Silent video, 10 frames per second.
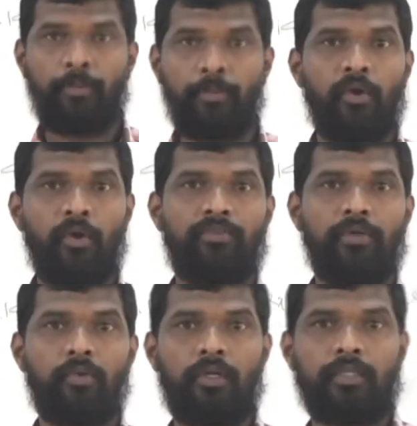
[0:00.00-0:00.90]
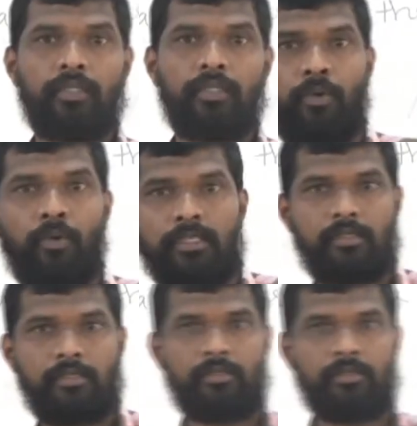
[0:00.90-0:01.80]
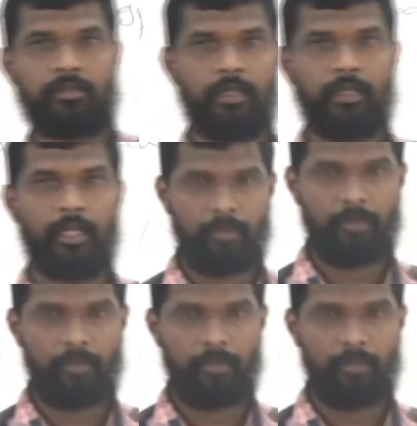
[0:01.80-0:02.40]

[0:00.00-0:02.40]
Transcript: all of you got that points. Labor.